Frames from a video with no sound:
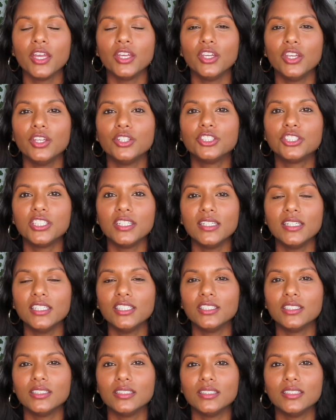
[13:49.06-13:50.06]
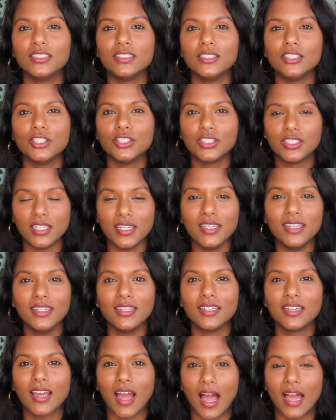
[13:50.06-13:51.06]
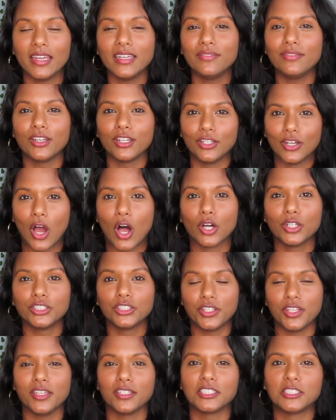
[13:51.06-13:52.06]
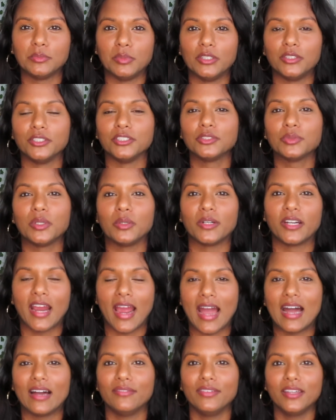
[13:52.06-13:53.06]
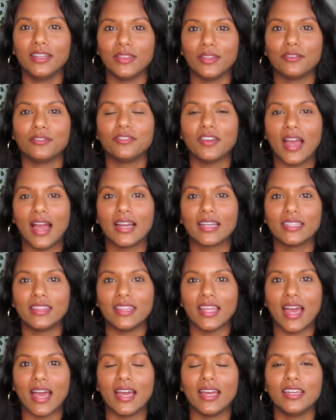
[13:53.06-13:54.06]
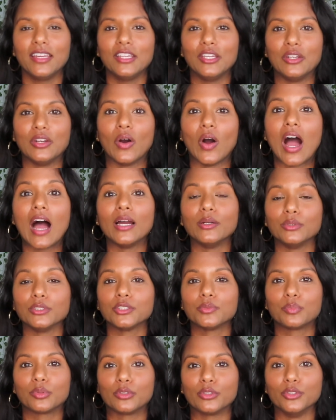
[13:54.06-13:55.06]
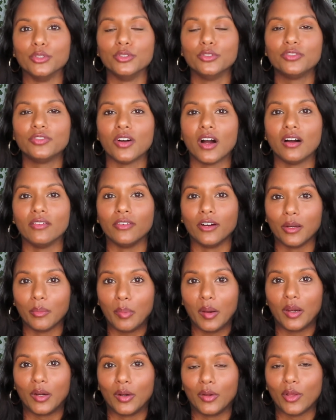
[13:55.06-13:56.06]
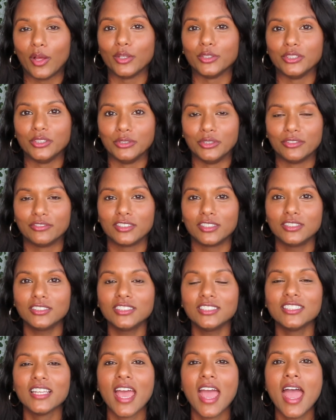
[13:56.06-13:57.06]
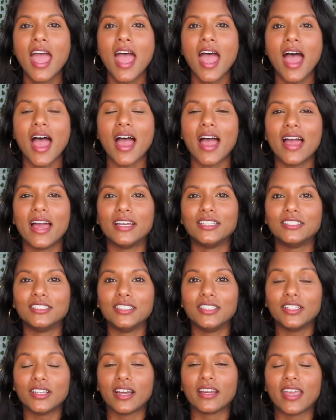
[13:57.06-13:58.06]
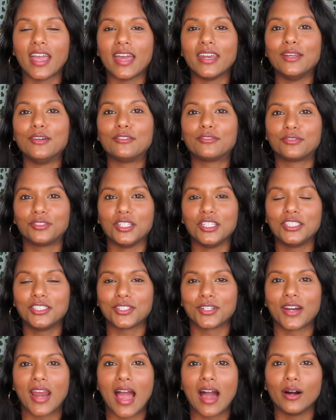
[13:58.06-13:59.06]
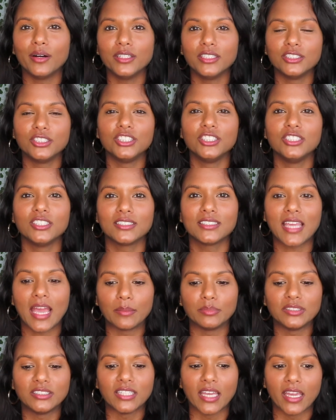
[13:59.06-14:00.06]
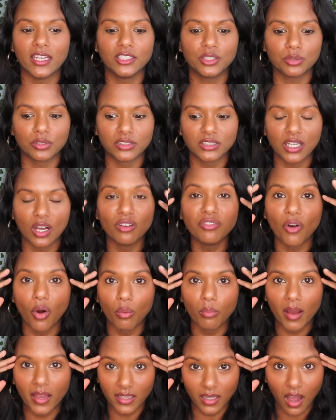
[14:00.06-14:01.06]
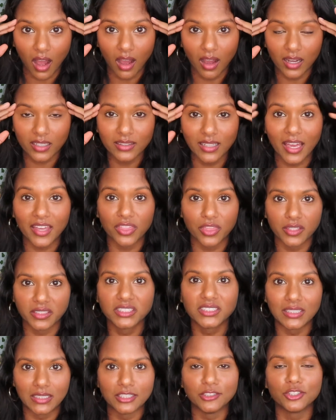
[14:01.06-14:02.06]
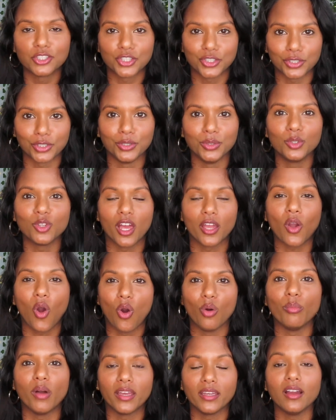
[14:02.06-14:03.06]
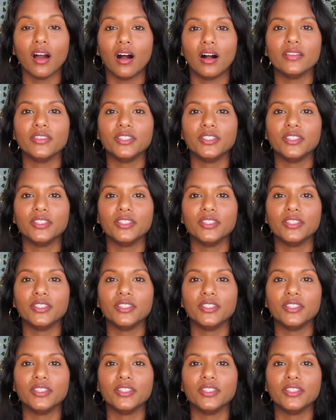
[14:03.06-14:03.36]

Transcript: she did kind of acknowledge the experience we were having, and the fact that, you know, I was proof of a parallel universe. And again, it freaked her out, and she just kept saying to herself, oh my god, like, this is true, like, oh my god,